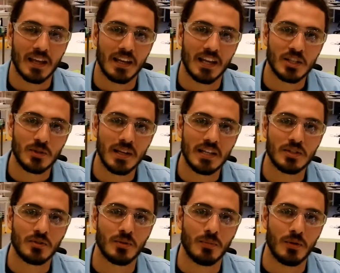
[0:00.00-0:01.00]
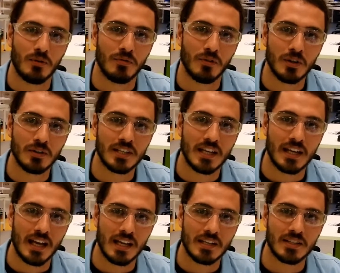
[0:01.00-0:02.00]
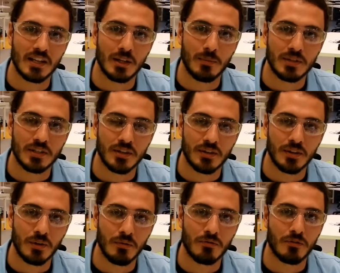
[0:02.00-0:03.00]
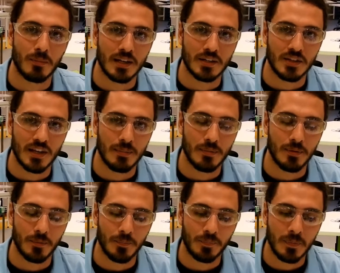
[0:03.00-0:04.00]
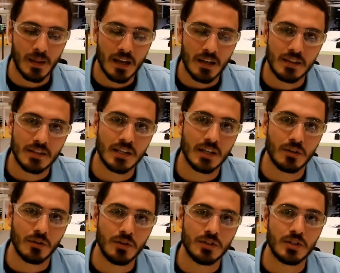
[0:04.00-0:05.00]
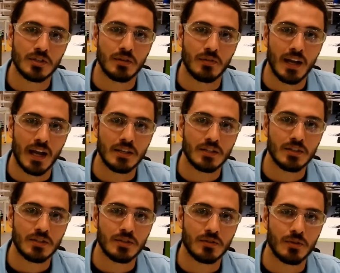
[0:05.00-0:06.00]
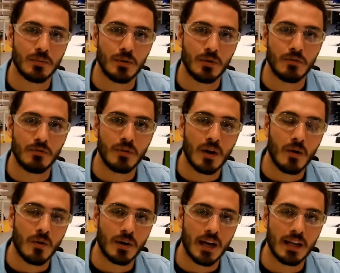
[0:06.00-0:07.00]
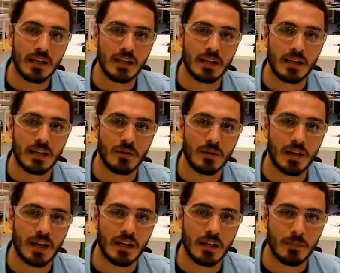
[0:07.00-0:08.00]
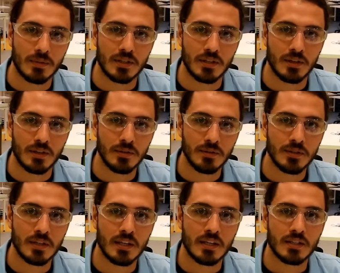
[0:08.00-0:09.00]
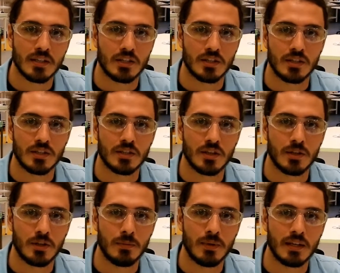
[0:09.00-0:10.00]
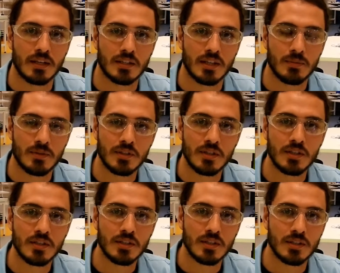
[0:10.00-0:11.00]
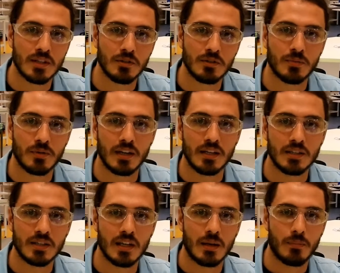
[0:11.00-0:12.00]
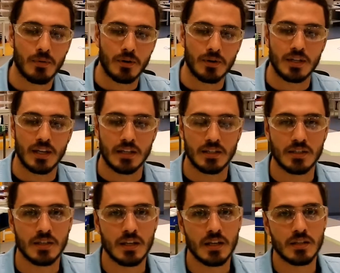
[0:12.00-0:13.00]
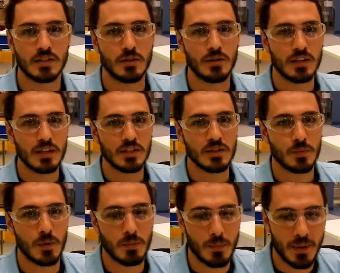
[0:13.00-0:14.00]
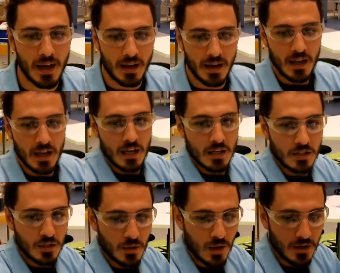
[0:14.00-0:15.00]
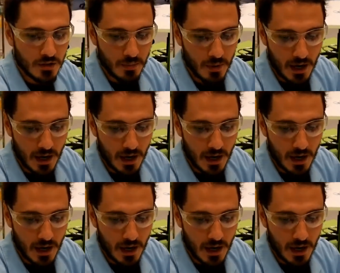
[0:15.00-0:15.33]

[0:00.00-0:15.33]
Next, we need to remove non-DNA cellular material from our sample. This includes using reagents to remove organic and inorganic materials such as humic substances, cell debris, and proteins. To do this, we'll pipette 200